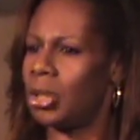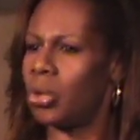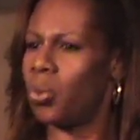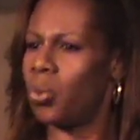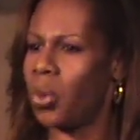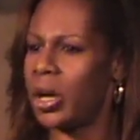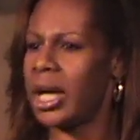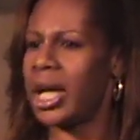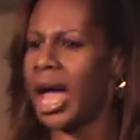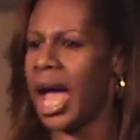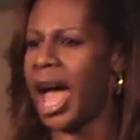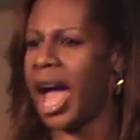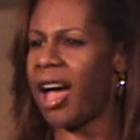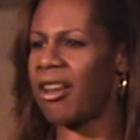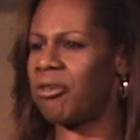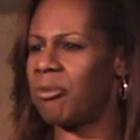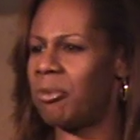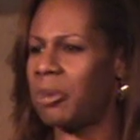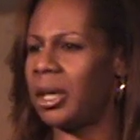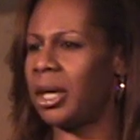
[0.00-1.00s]
We
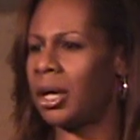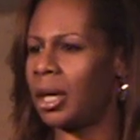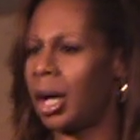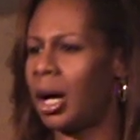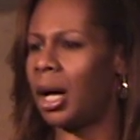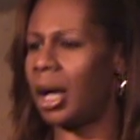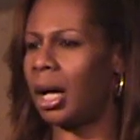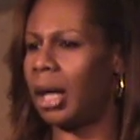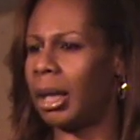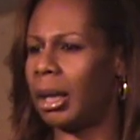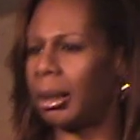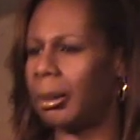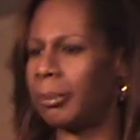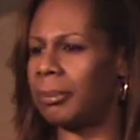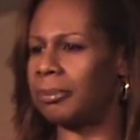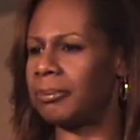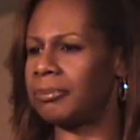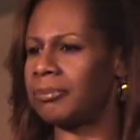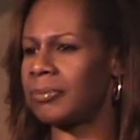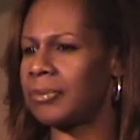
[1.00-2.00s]
have
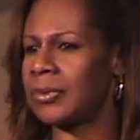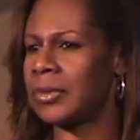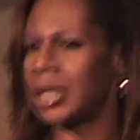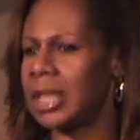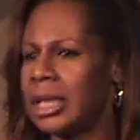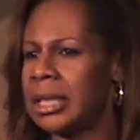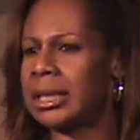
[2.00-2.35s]
become